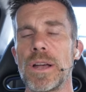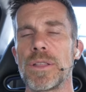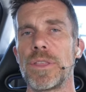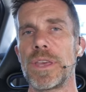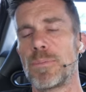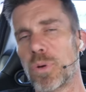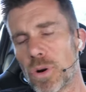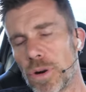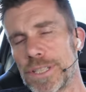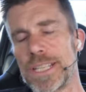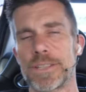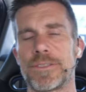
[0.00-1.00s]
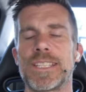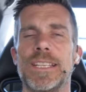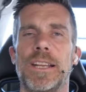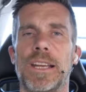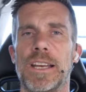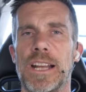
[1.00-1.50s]
The process for
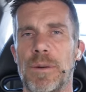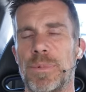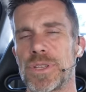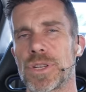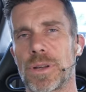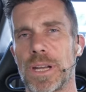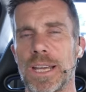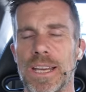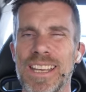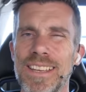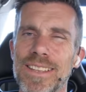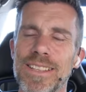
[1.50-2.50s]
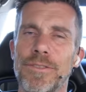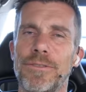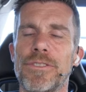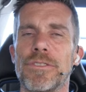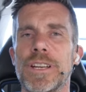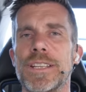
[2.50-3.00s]
setting it up and tuning it is
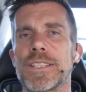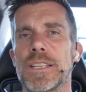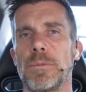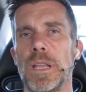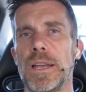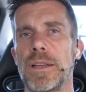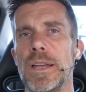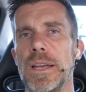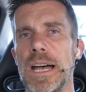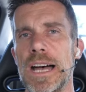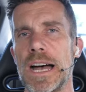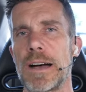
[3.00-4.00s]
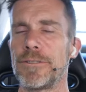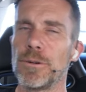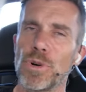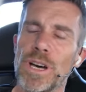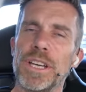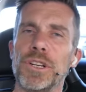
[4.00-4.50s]
very similar. A few
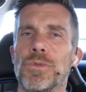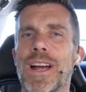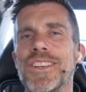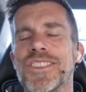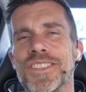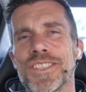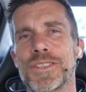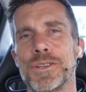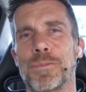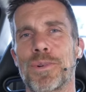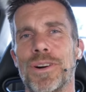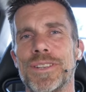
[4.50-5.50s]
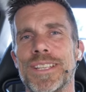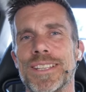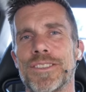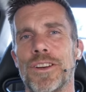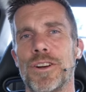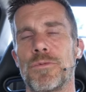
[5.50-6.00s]
more iterations to your
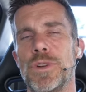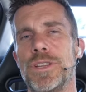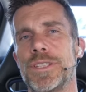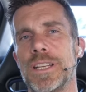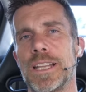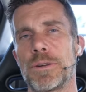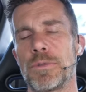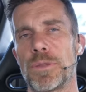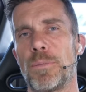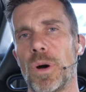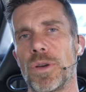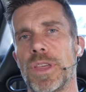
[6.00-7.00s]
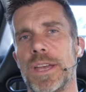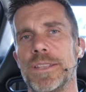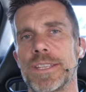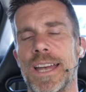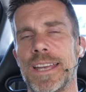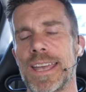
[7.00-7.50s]
process though when you're dealing with both
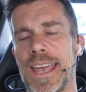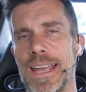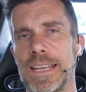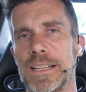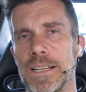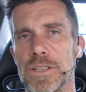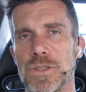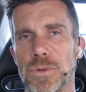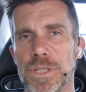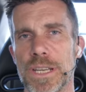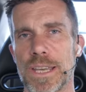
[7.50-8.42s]
intake and exhaust